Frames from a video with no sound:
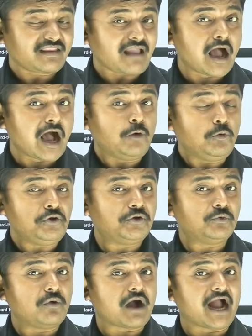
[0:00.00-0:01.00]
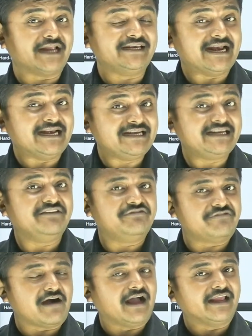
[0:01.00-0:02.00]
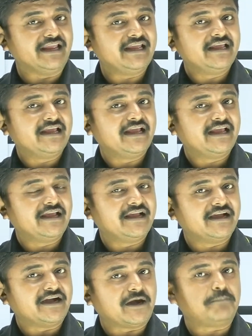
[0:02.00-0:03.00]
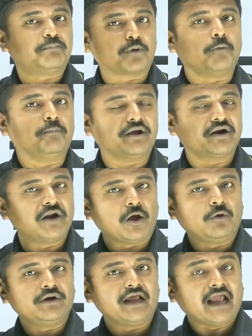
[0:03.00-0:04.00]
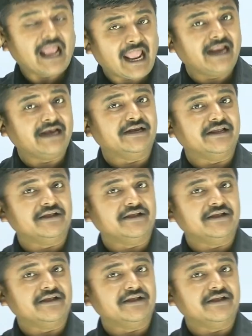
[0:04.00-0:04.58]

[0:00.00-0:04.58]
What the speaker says: how to identify a proper noun, and